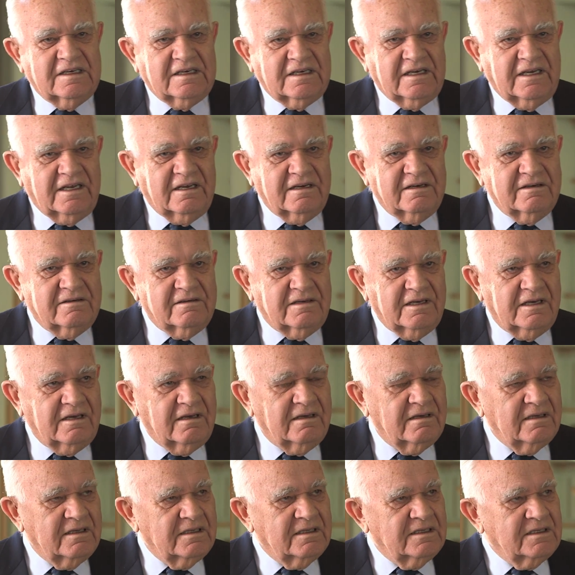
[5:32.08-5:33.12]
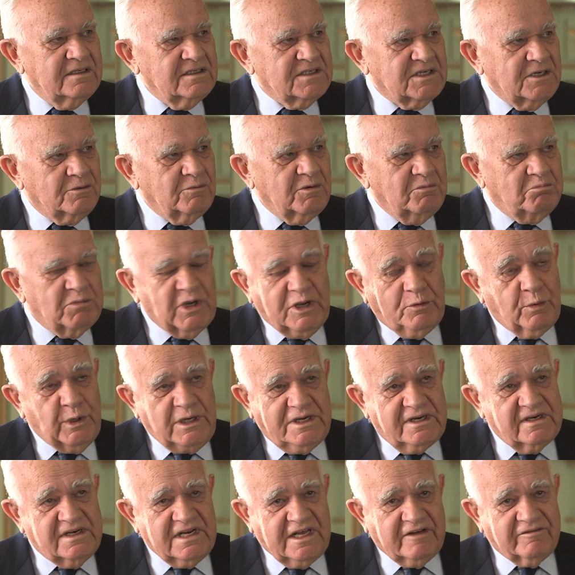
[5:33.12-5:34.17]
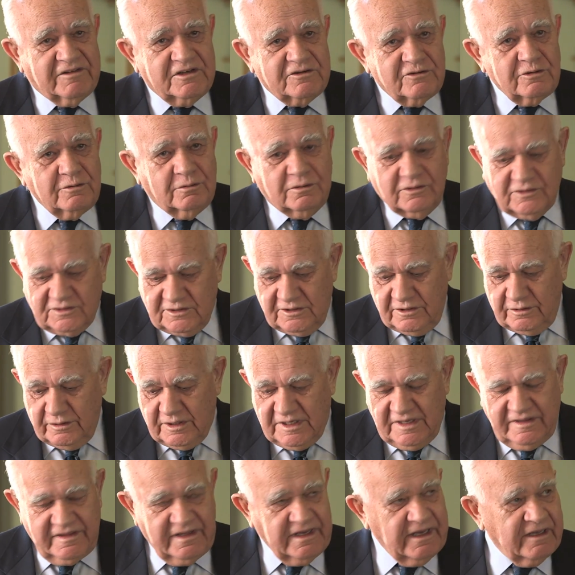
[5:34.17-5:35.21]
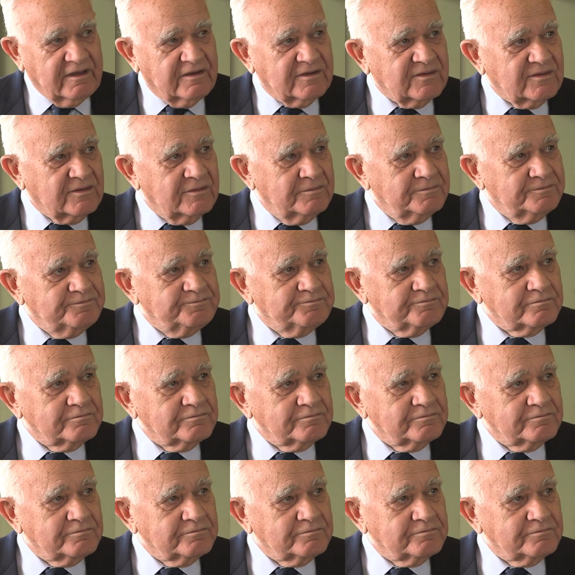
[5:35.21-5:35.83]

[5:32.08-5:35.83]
and so we didn't have the tools to do anything else.